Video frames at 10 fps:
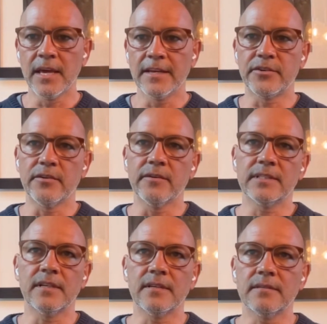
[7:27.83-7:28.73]
So as
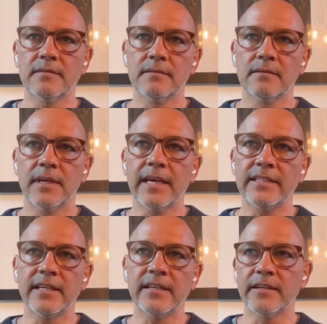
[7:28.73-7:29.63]
a
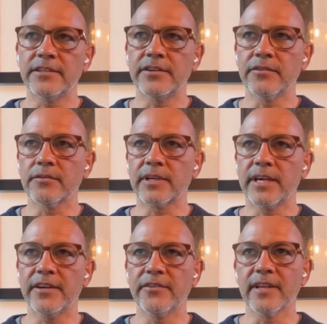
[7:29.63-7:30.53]
18, 19 year old
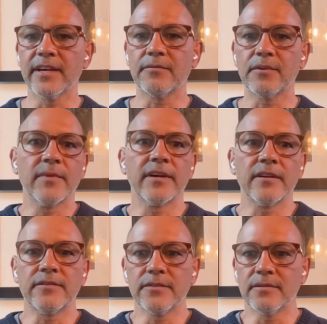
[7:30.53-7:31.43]
kid, you're like, what am I going
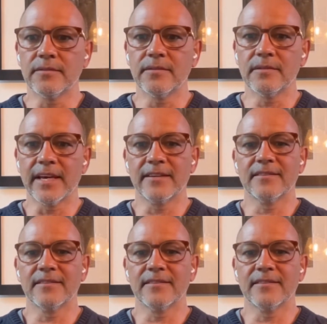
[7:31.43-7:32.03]
to do? Like